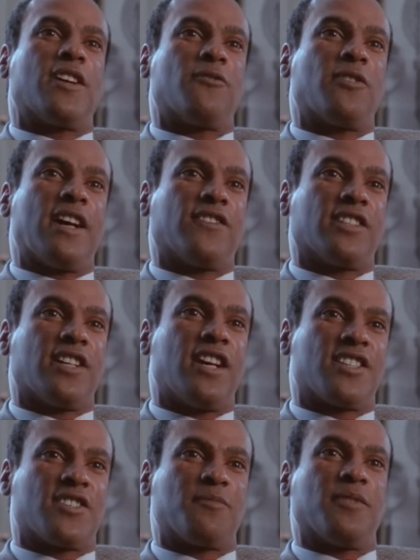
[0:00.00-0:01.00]
arrived at the
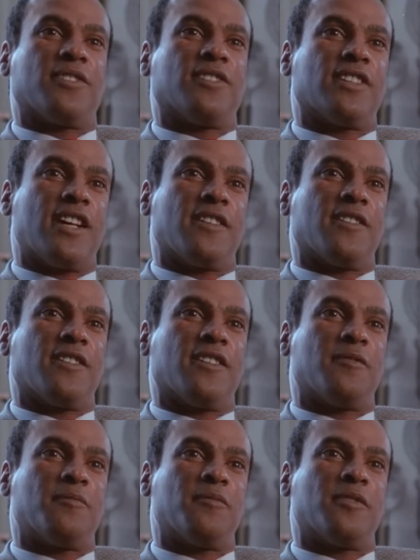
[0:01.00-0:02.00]
hospital,
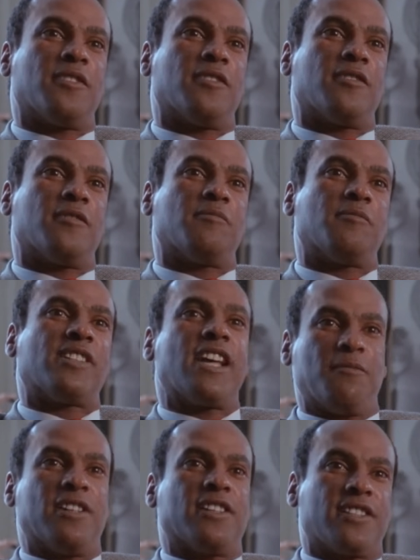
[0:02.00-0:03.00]
I
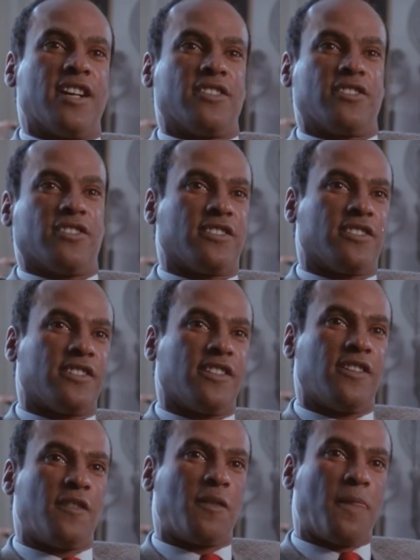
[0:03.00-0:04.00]
became unconscious.
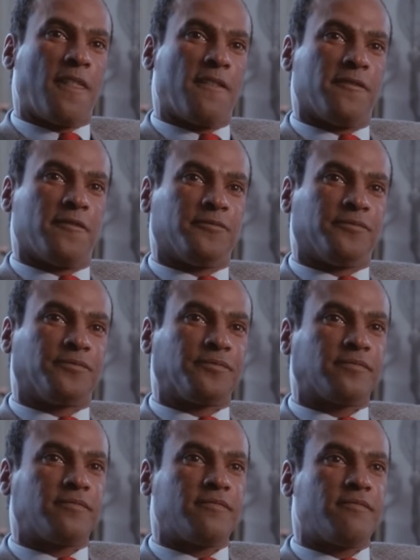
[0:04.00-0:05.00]
And then what
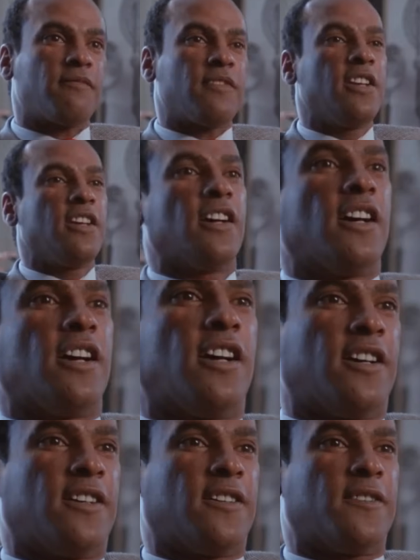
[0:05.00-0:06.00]

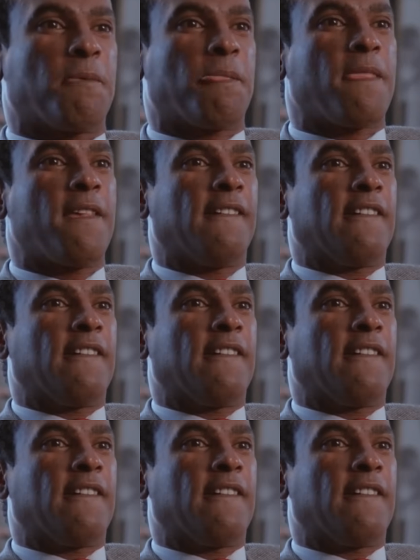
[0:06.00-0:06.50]
happened?